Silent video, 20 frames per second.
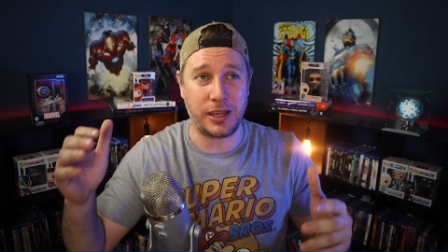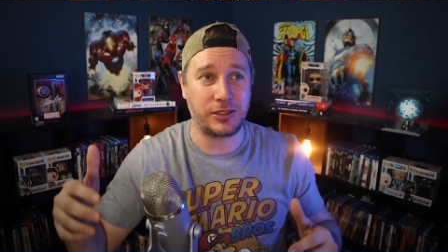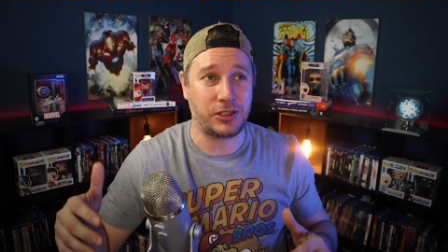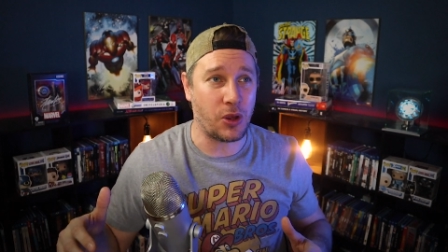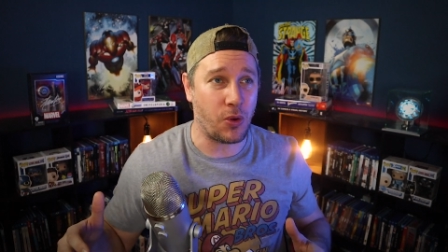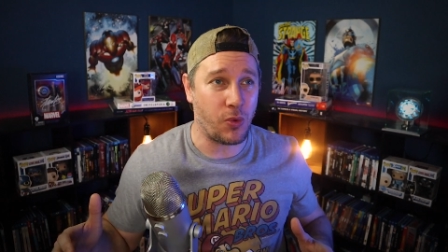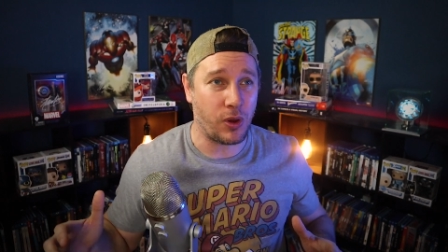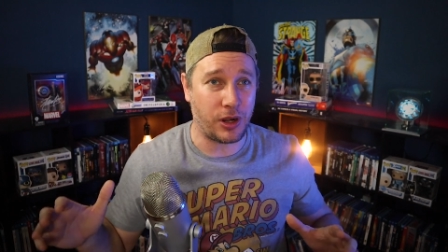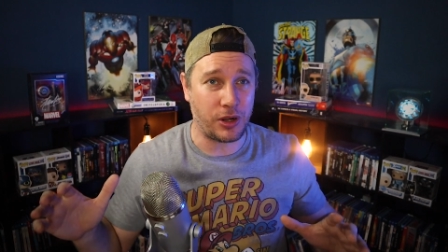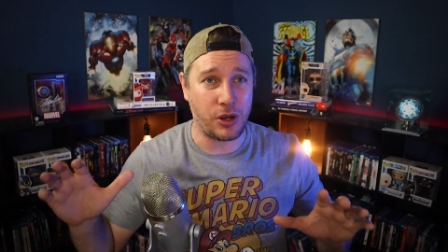like
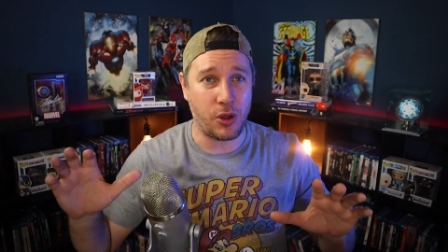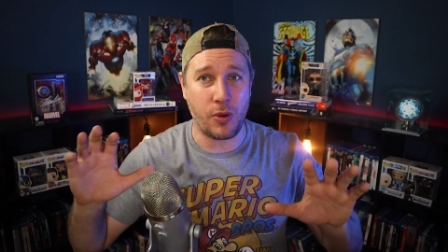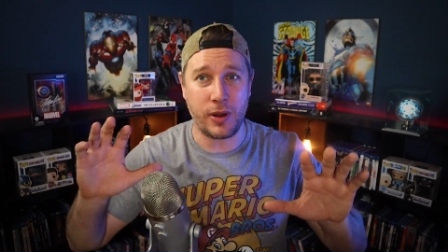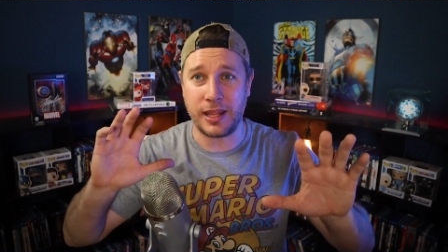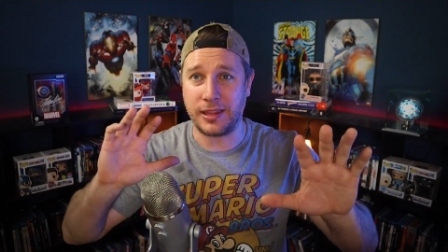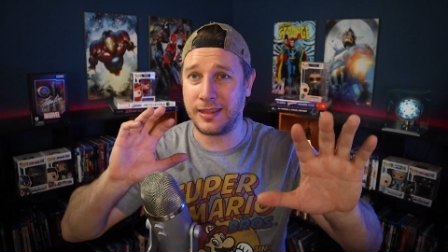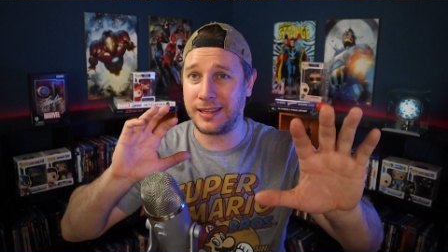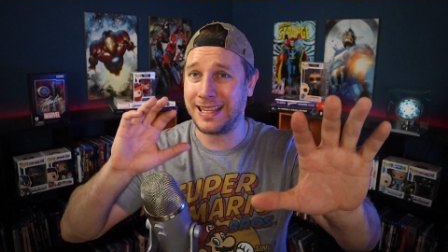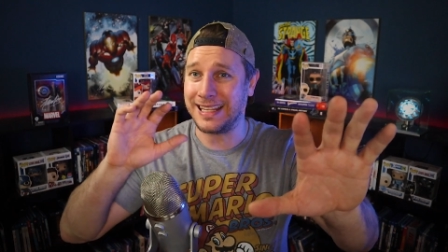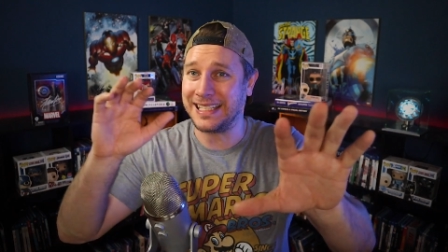don't want to know
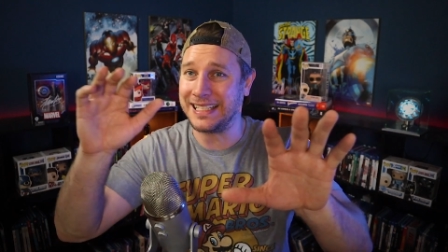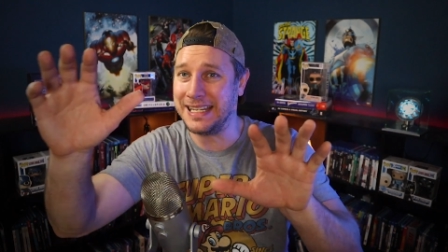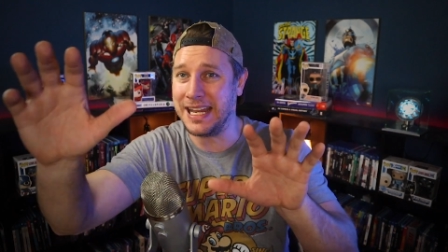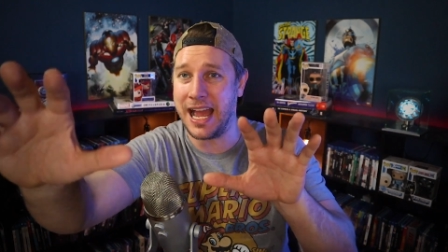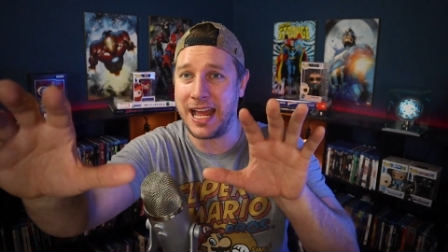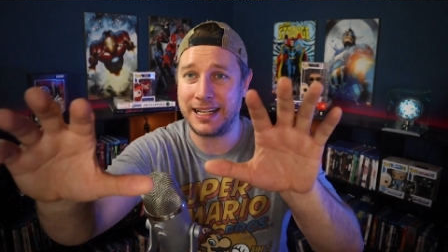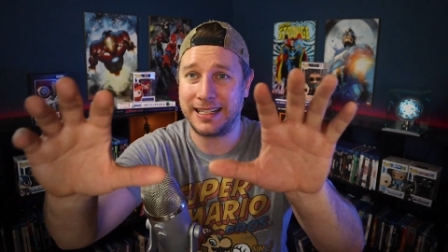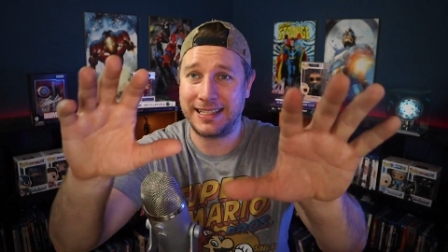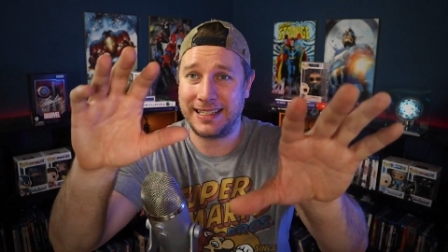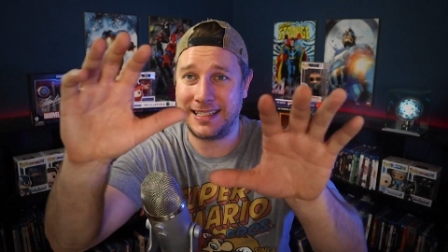anything that's
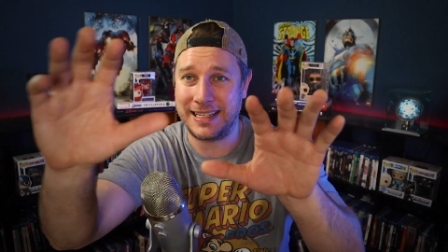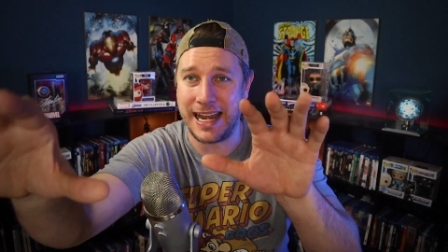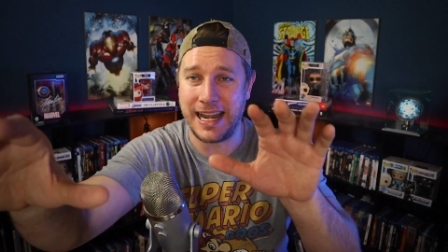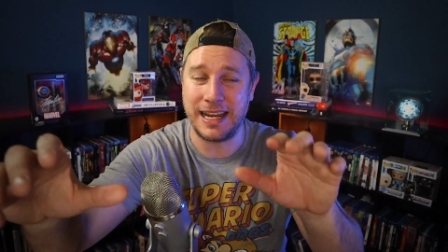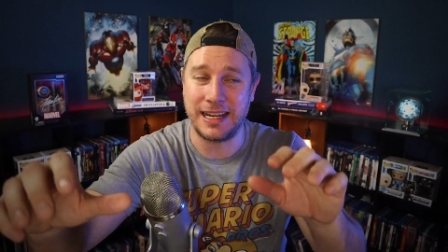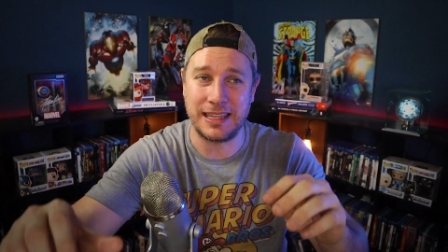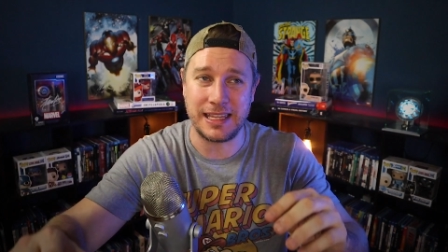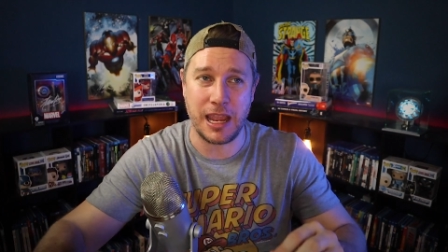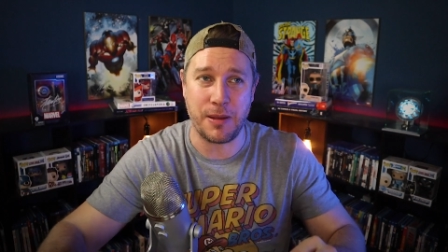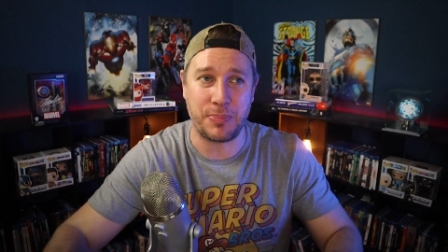not
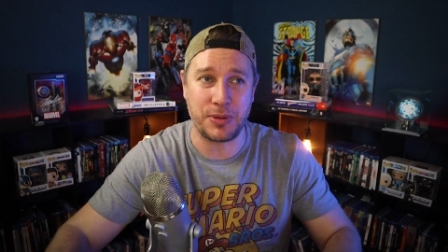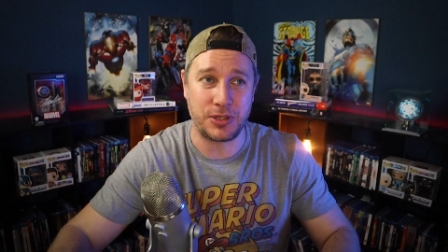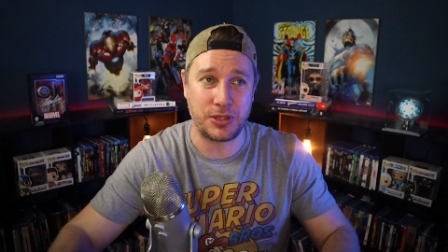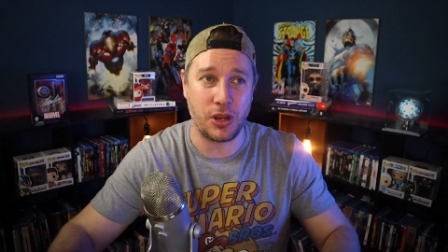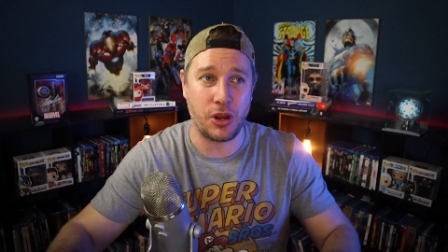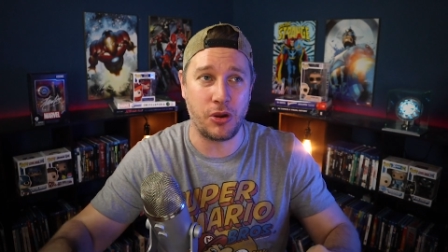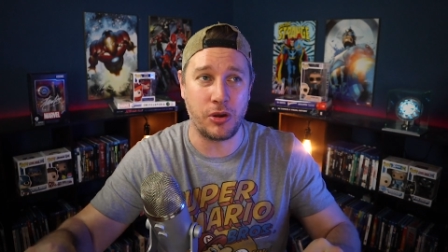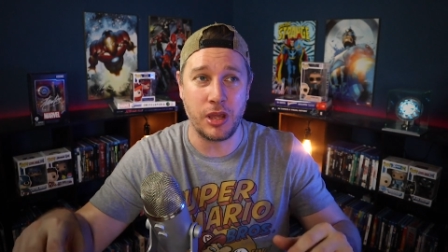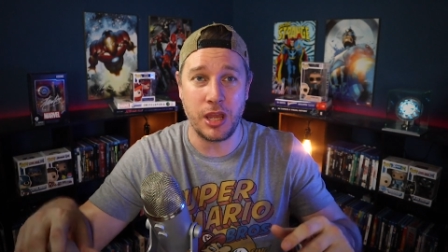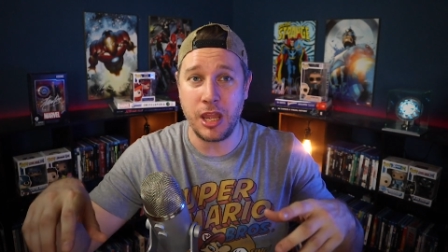stated in the
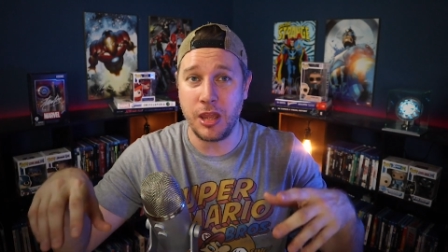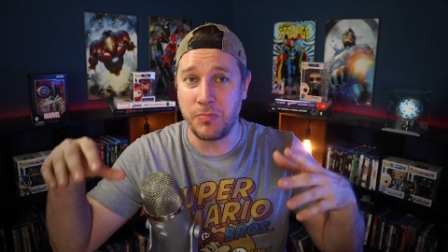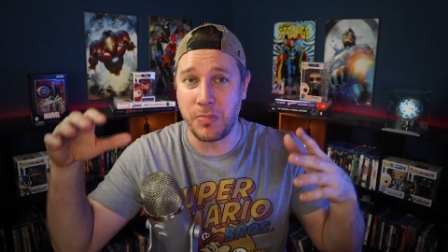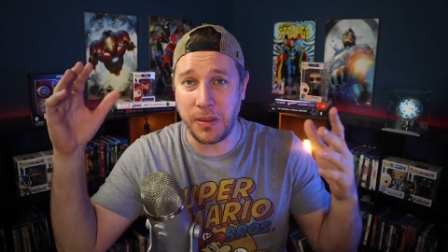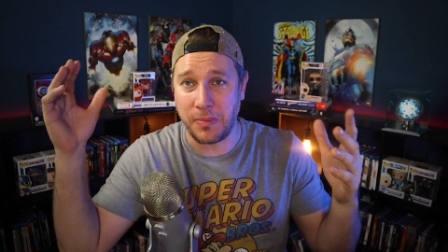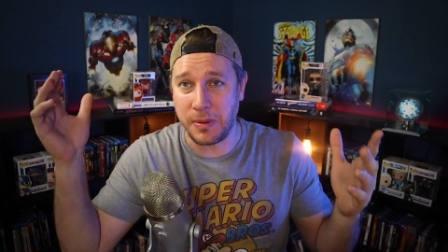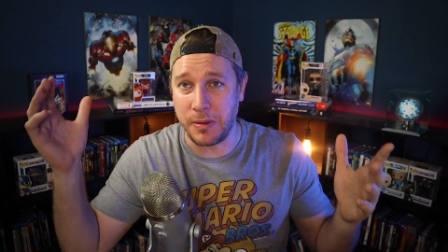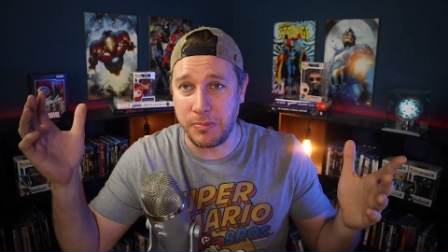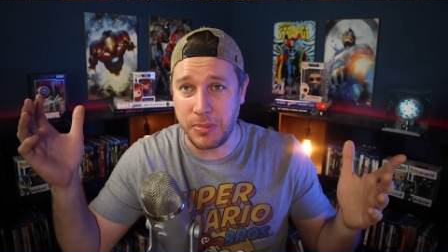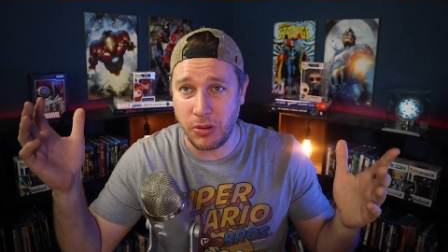episode,
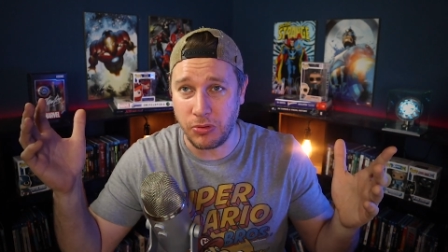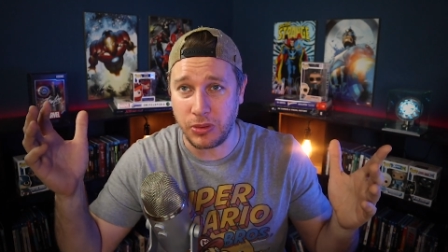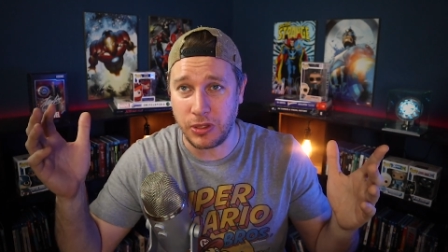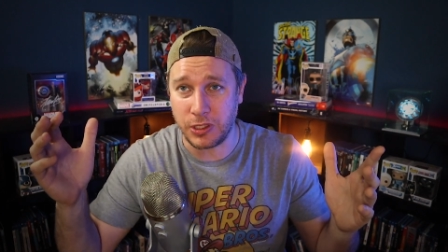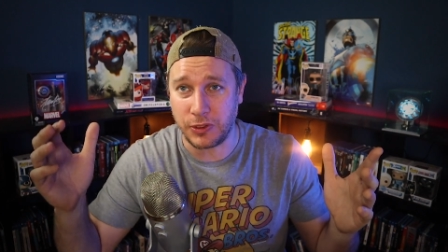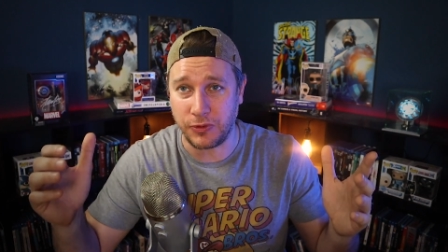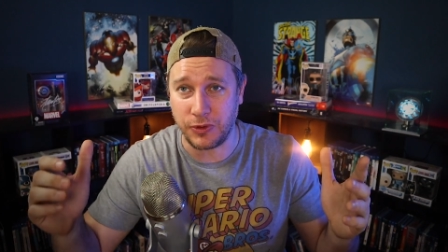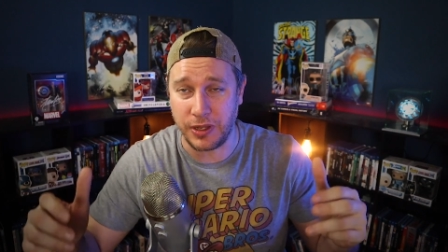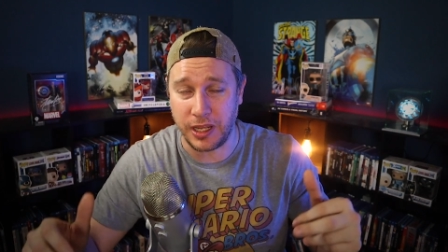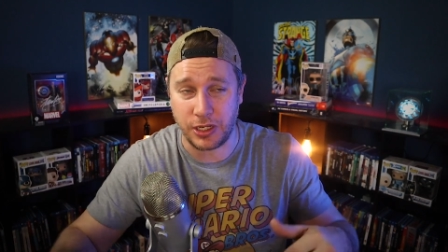maybe mute
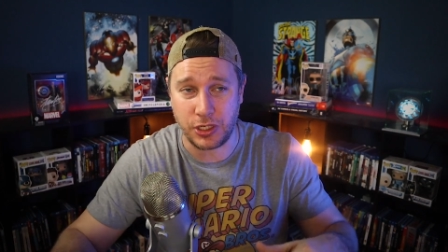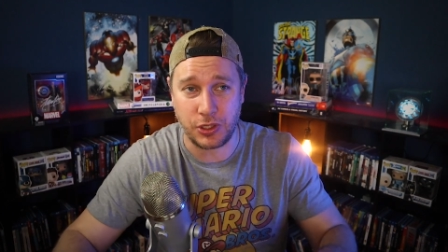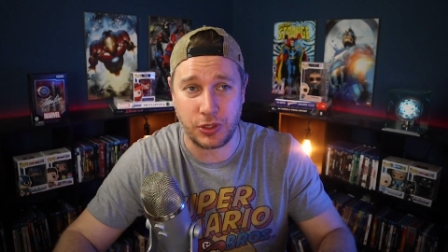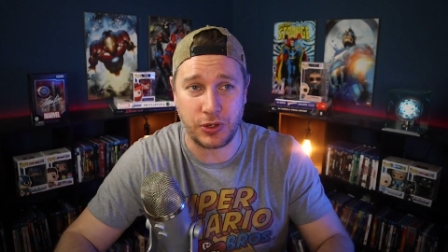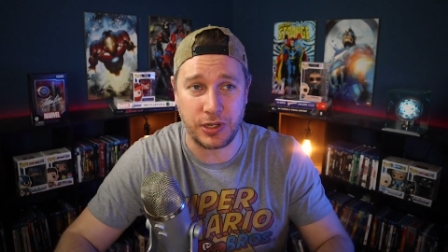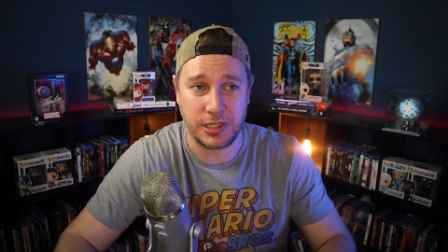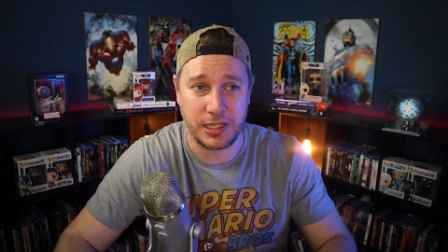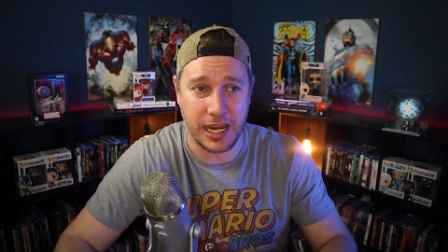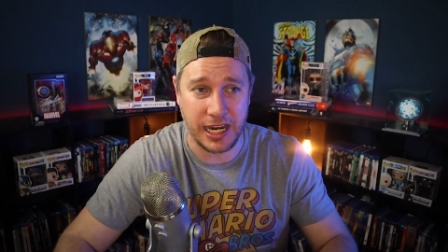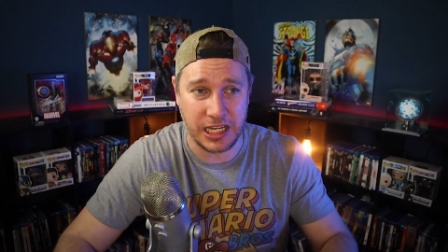this for the next
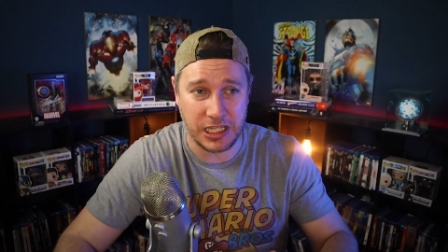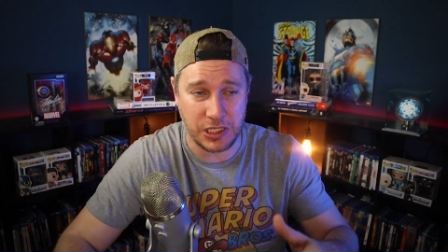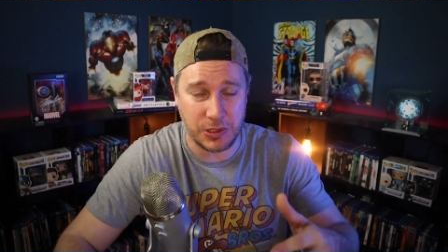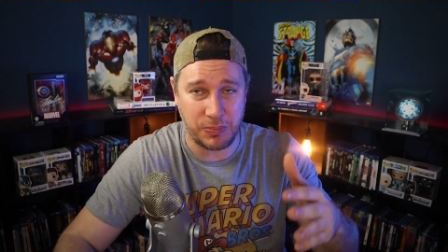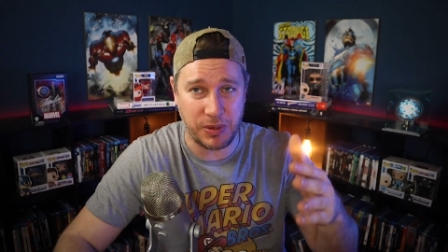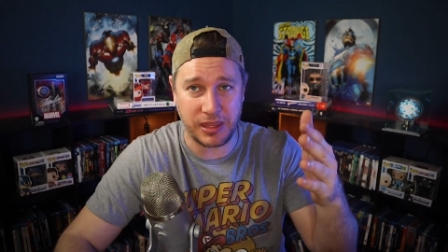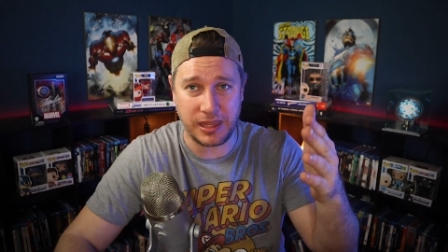thirty seconds.